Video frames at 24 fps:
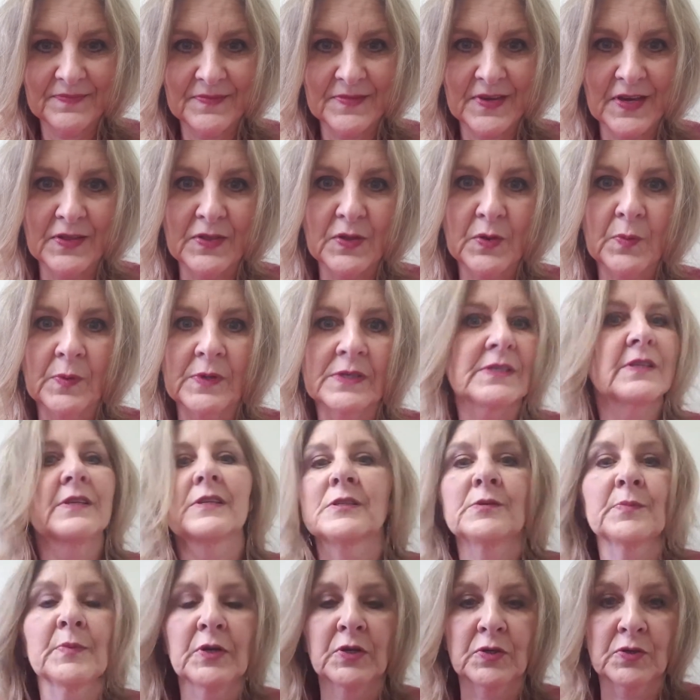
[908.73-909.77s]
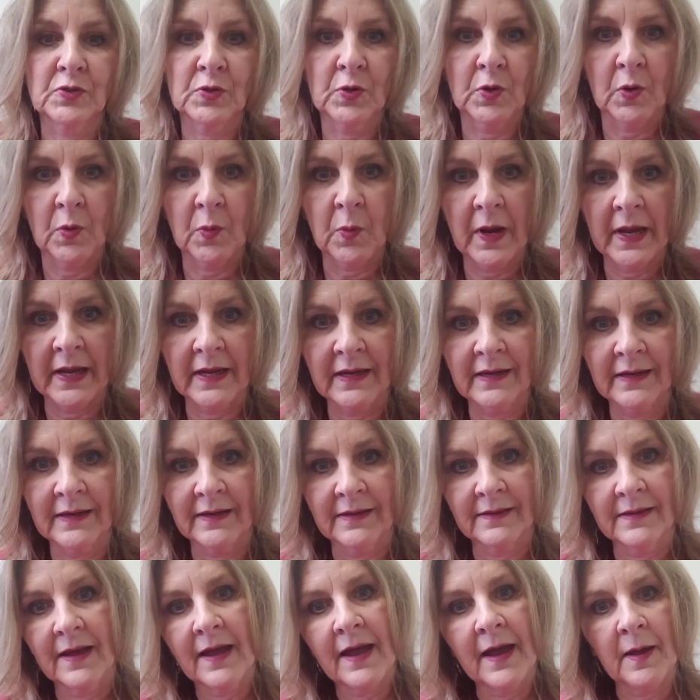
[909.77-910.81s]
Then there was the spiritual
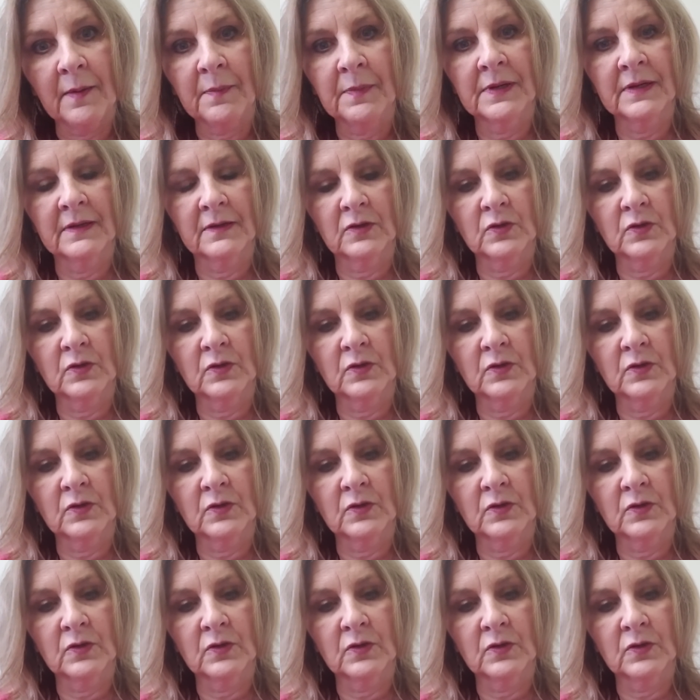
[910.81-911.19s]
awakening that happened